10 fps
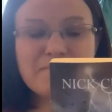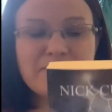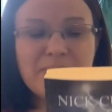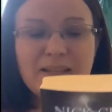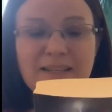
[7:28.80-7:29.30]

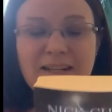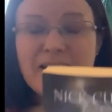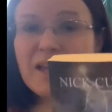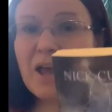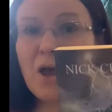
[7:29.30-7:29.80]

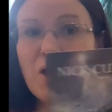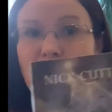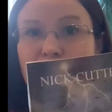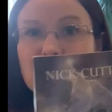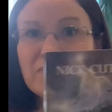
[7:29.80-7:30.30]
basically,
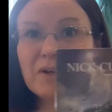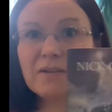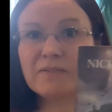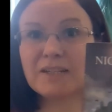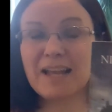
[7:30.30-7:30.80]
who
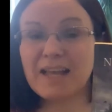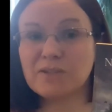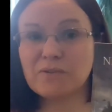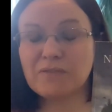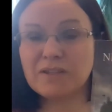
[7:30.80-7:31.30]
survives and
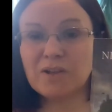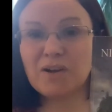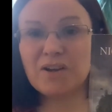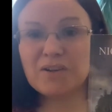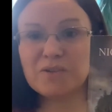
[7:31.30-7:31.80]
gets off this
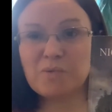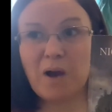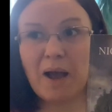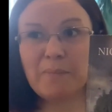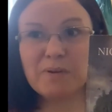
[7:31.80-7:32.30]
island?
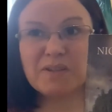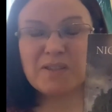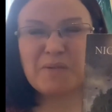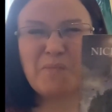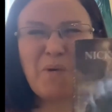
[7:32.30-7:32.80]
What happens to
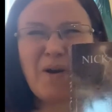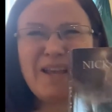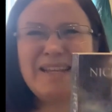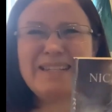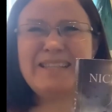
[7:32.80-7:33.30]
them? What
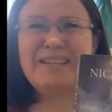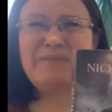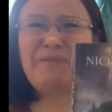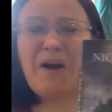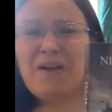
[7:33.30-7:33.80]
is this
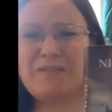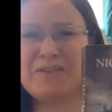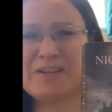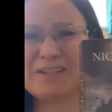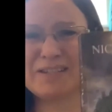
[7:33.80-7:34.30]

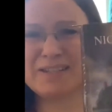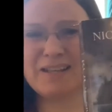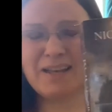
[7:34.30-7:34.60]
virus?